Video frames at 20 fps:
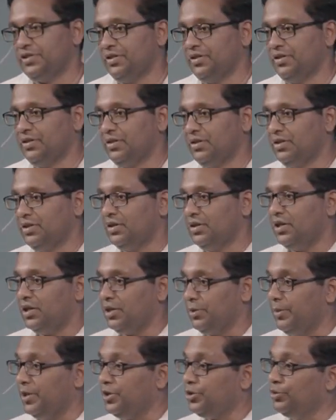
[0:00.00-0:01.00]
even more than
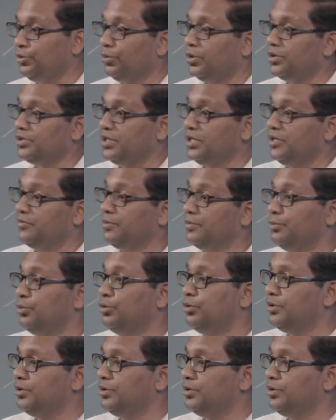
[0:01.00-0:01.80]
what you currently have.